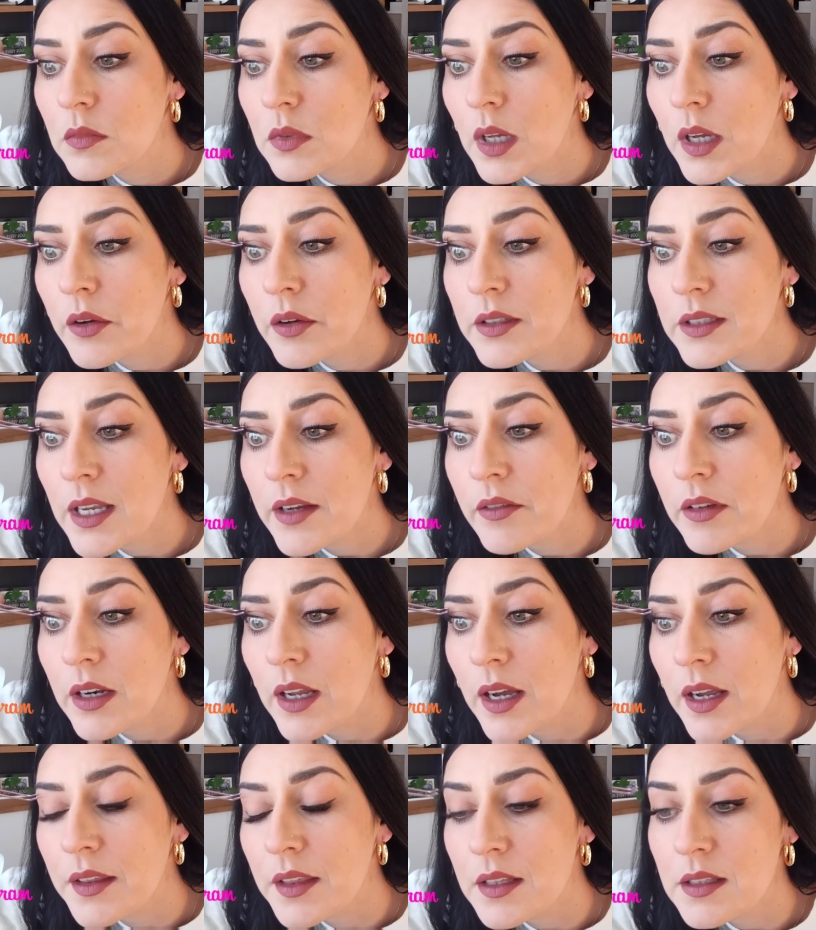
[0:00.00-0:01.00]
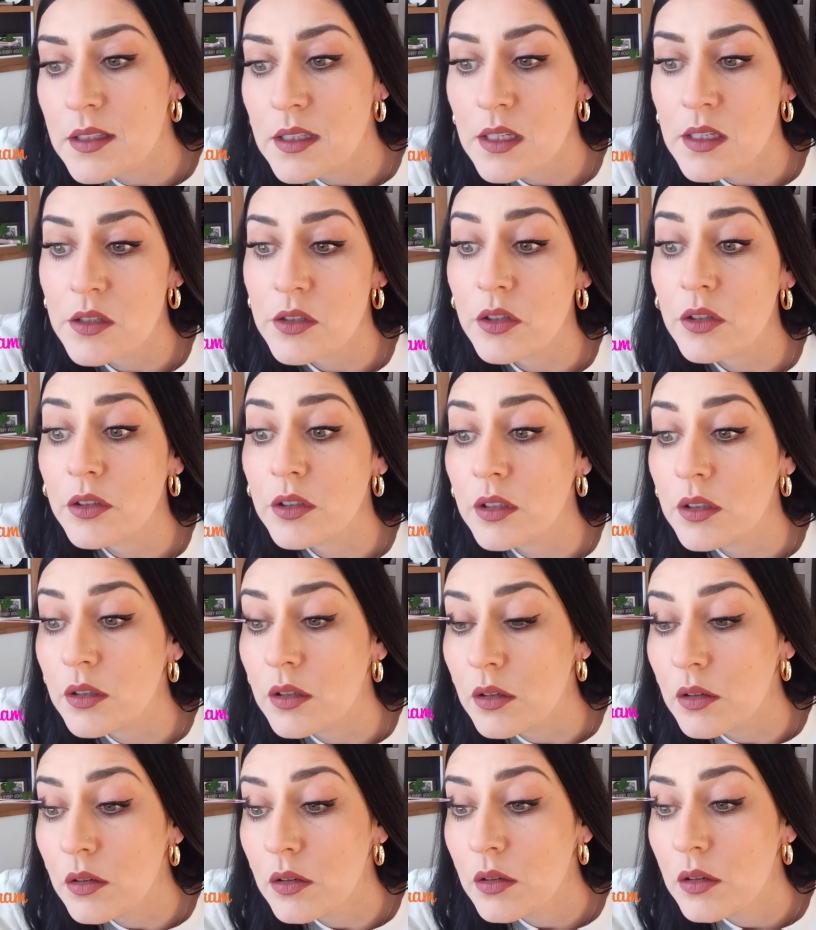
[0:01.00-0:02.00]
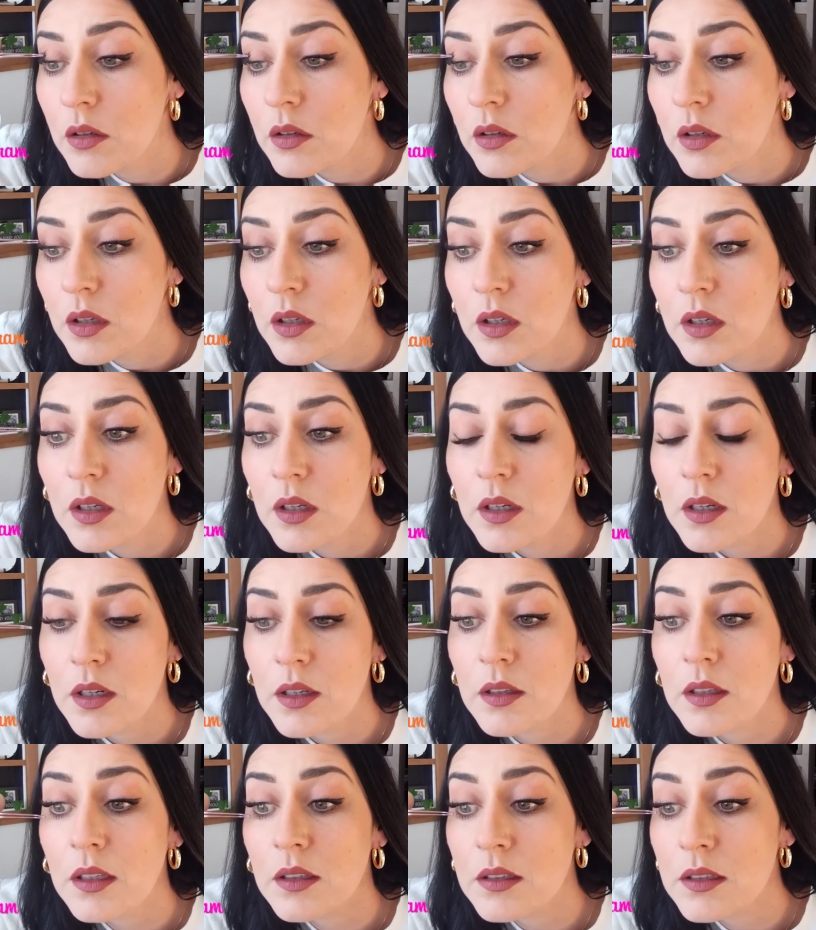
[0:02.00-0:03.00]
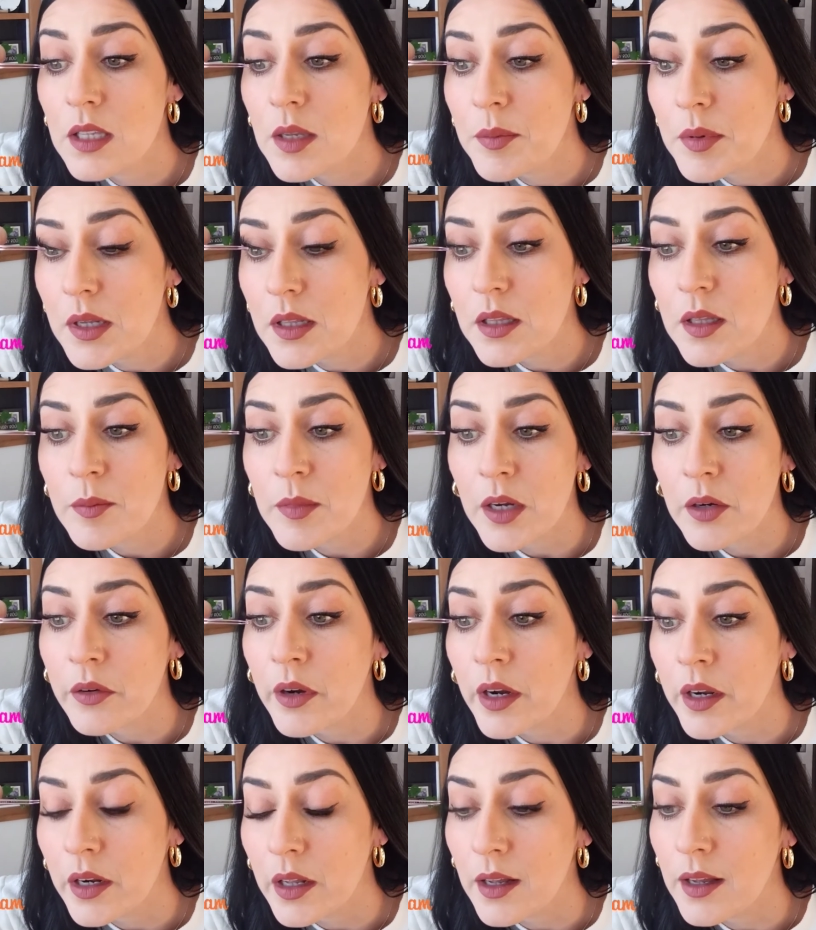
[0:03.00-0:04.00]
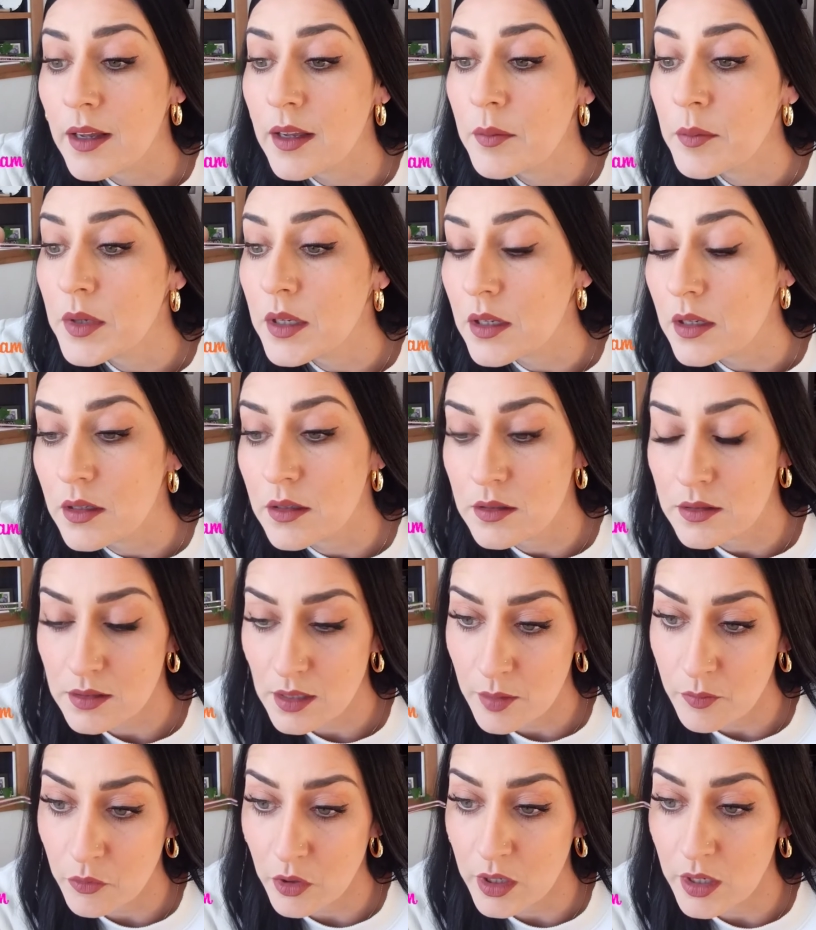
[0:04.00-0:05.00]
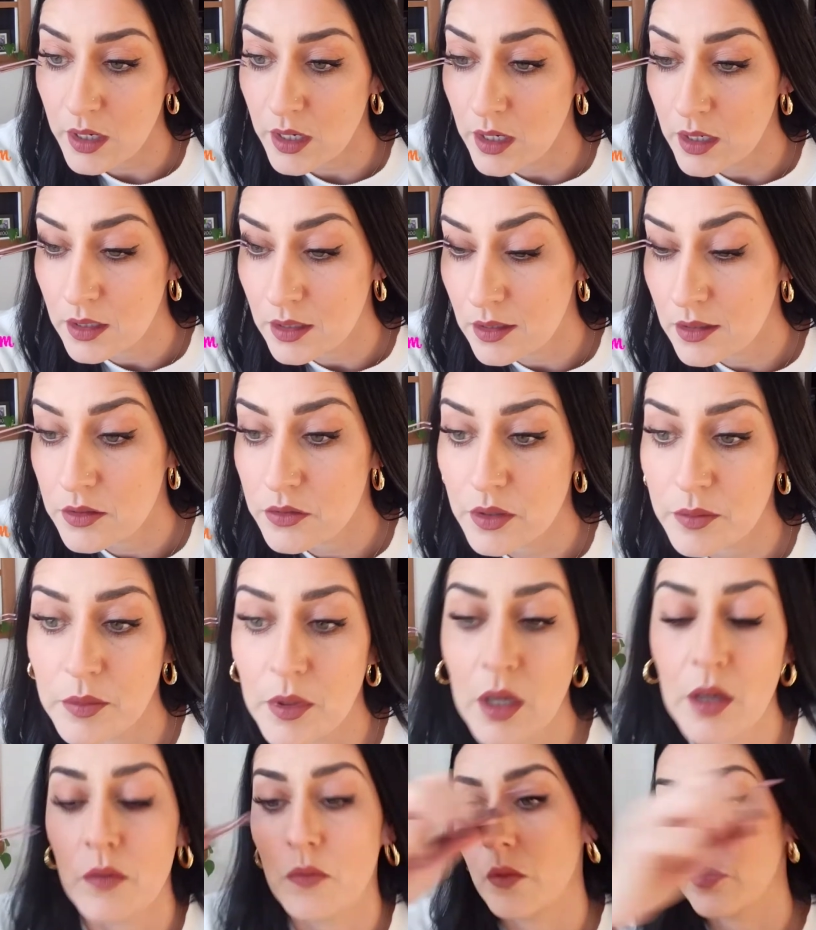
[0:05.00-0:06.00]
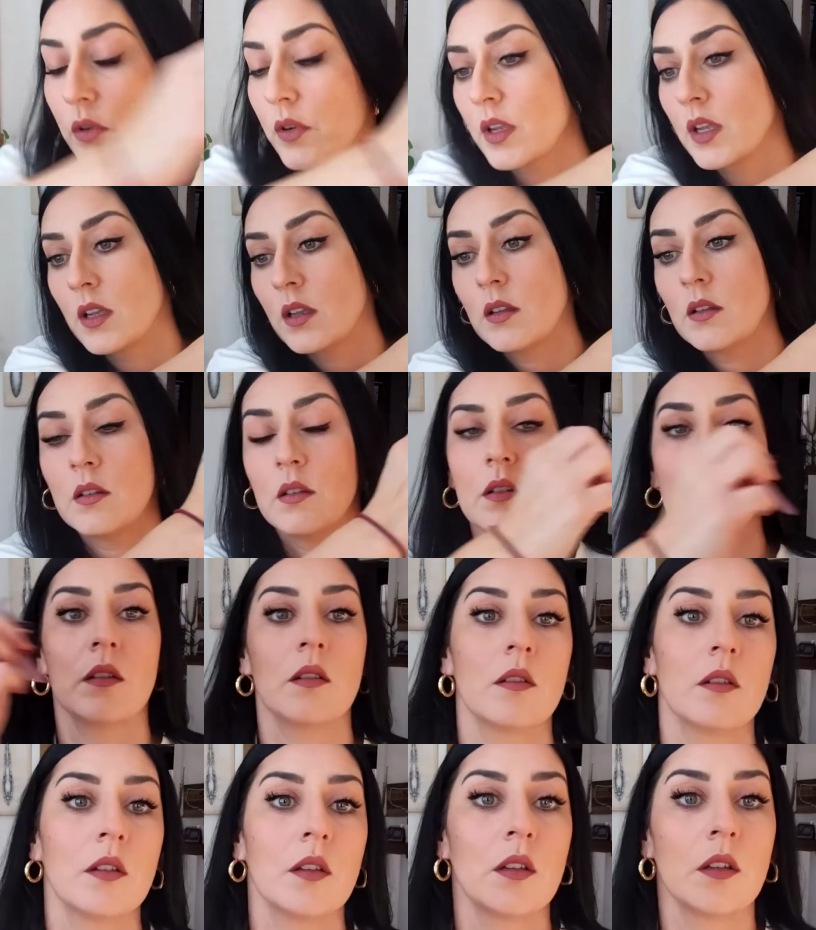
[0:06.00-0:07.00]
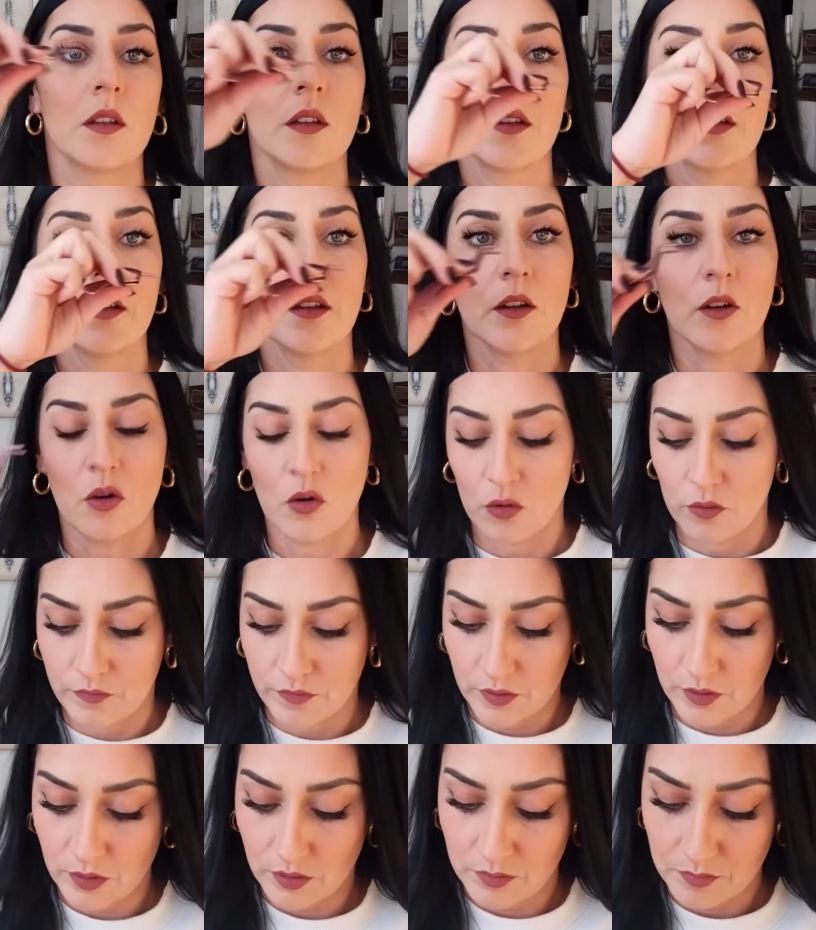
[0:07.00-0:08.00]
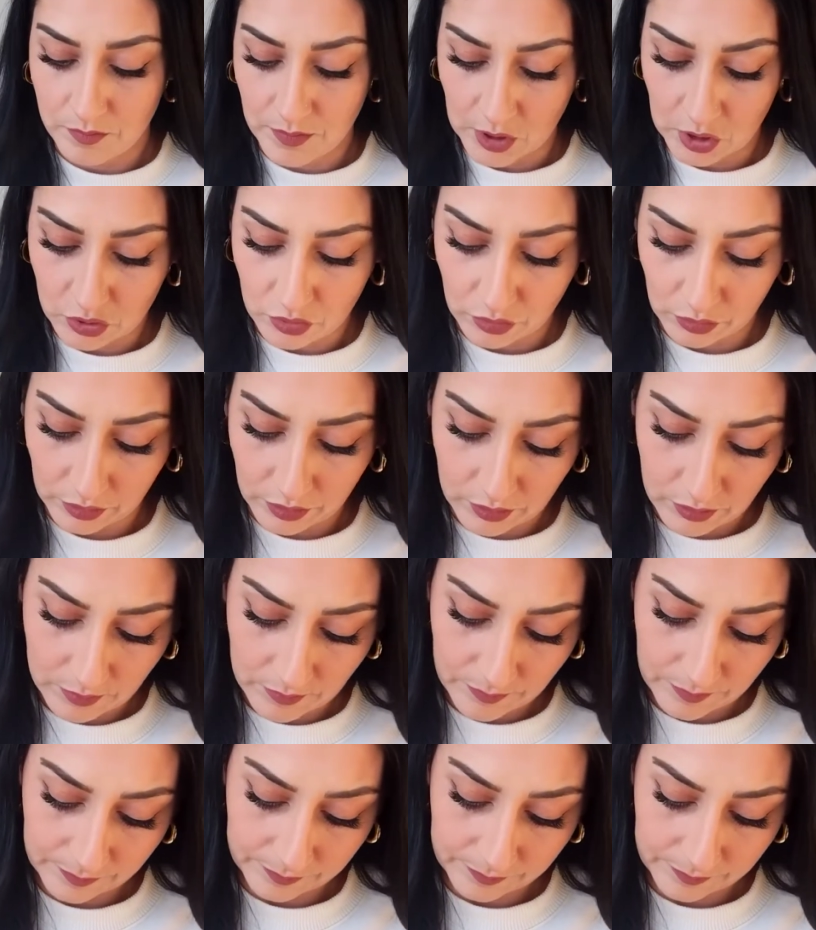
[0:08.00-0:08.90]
I always have an eye that's easier to do. And that's typically my right eye because I'm right-handed, so I'm not working over my shoulder.